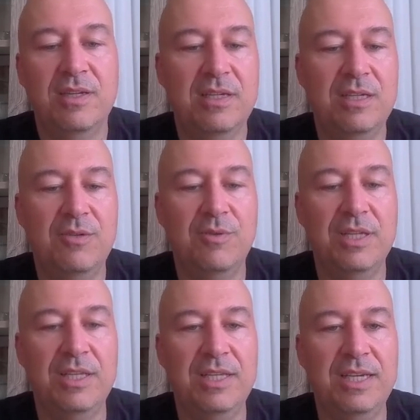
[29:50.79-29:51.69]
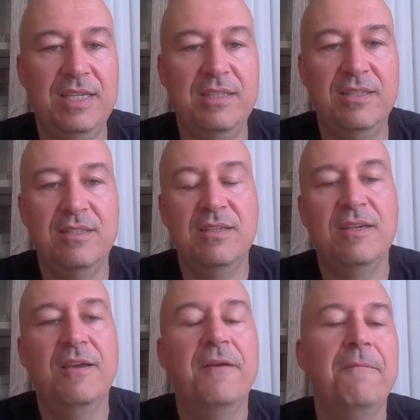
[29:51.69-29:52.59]
Yeah, rook a d8, and
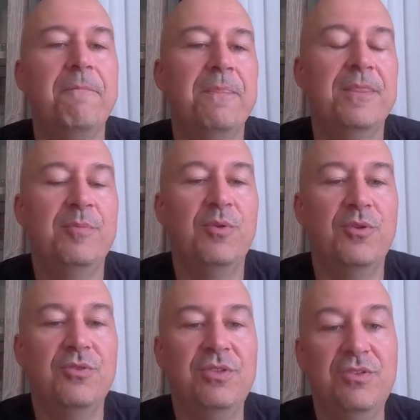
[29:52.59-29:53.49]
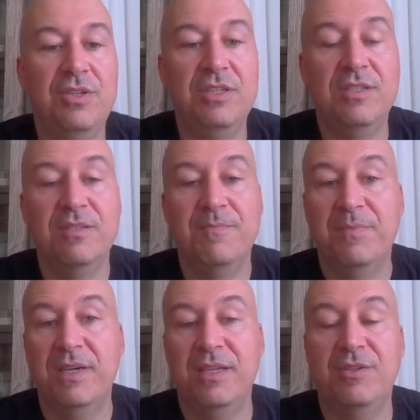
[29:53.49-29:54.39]
the pawn on d3 is
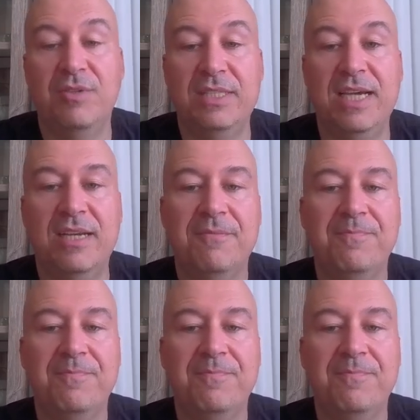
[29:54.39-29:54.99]
under attack.